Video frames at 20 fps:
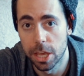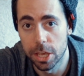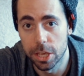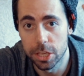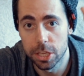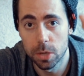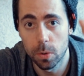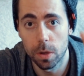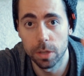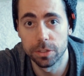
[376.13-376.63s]

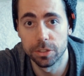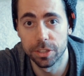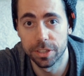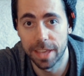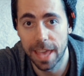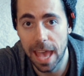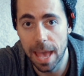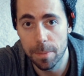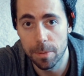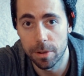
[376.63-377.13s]
you want the
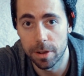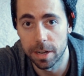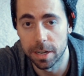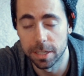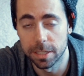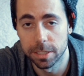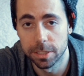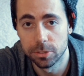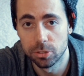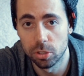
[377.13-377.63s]

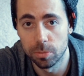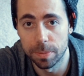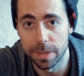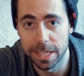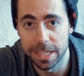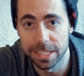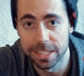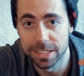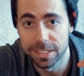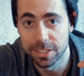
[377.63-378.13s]
camera to
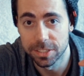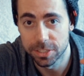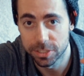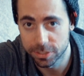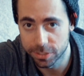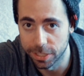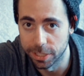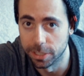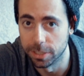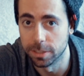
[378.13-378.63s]
be
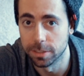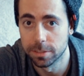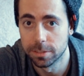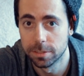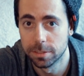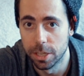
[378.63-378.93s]
still.